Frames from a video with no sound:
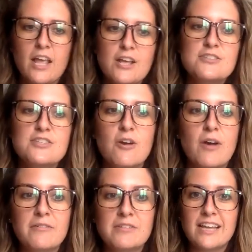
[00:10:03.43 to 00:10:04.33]
So
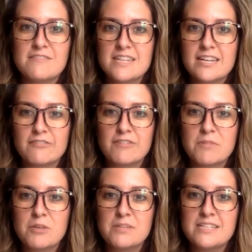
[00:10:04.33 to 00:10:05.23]
I would to hear from
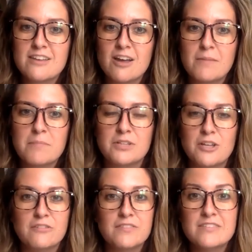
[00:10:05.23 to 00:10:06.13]
you. Please comment
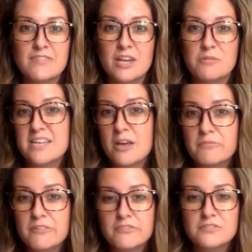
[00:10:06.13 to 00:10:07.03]
below if this video was
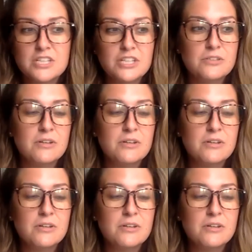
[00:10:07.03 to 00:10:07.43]
helpful to you.